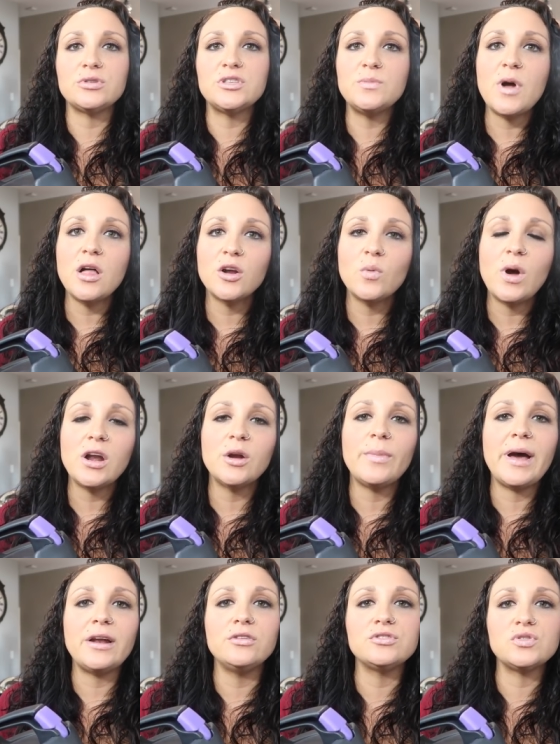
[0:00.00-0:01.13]
know, smaller water
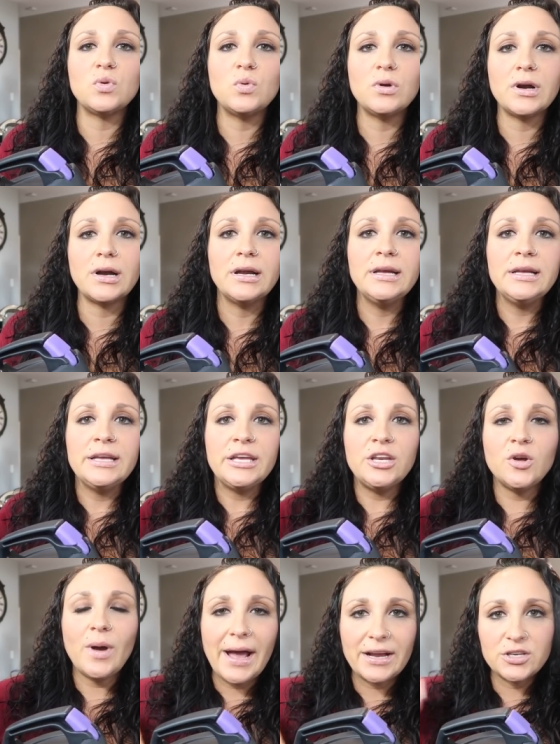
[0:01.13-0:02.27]
bottles or, you
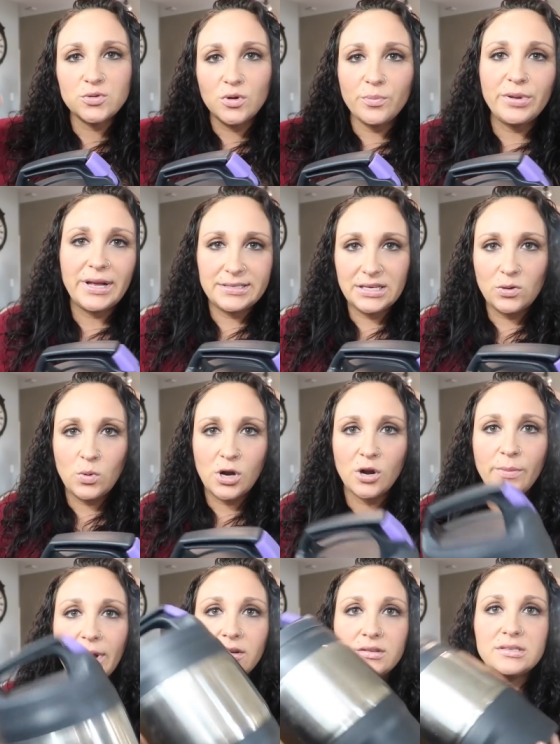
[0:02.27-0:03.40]
know, actual plastic water
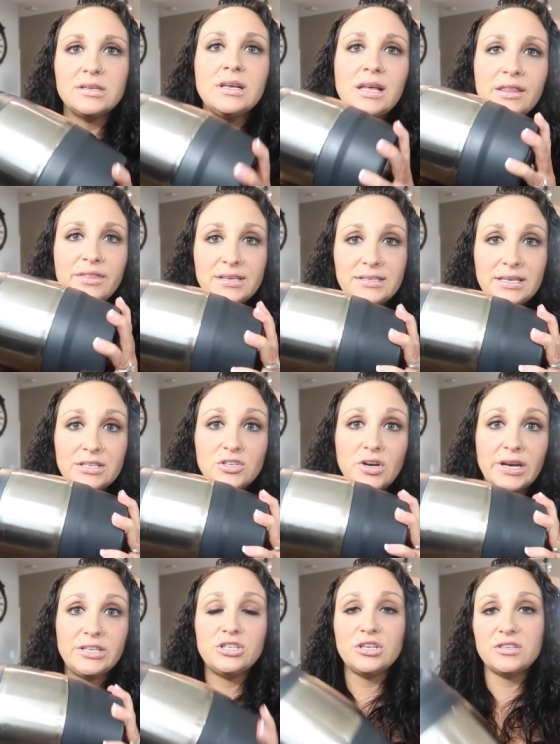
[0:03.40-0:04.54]
bottles. This is
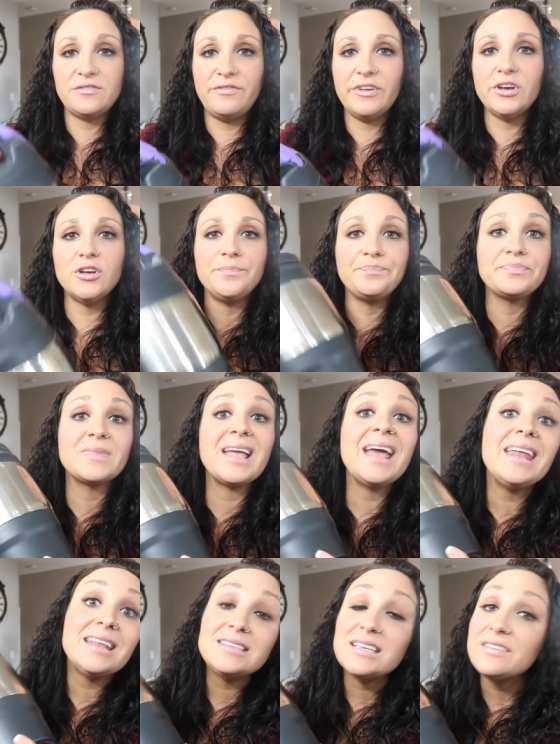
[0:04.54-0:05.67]
great to just fill, and
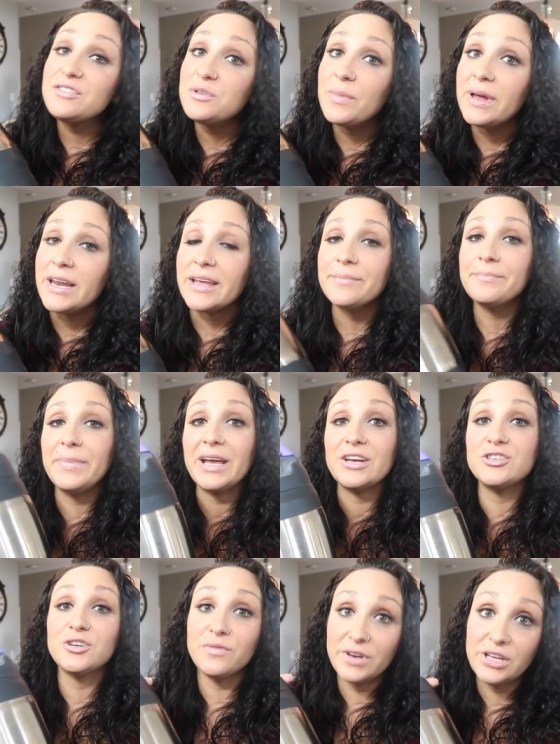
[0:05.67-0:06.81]
it saves you money
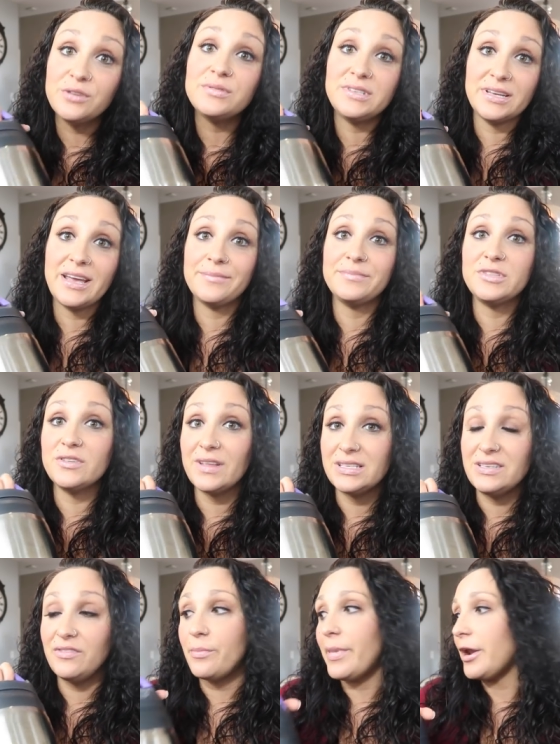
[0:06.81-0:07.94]
because you're reusing it. So that's
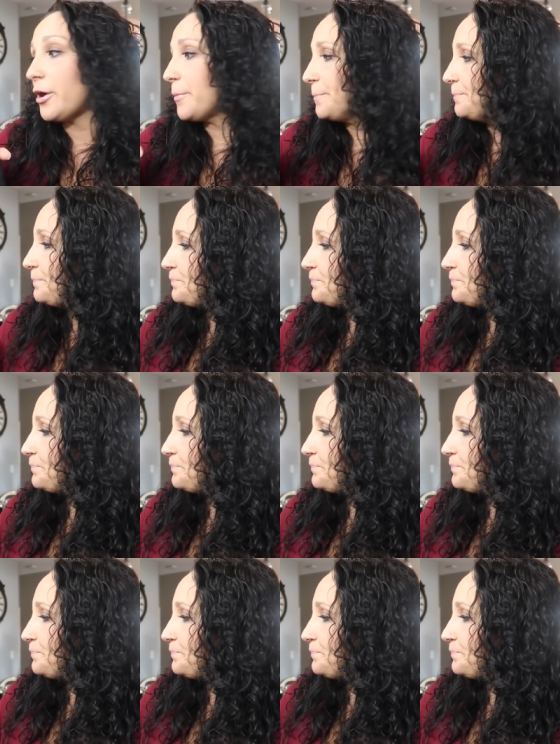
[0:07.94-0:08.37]
even better.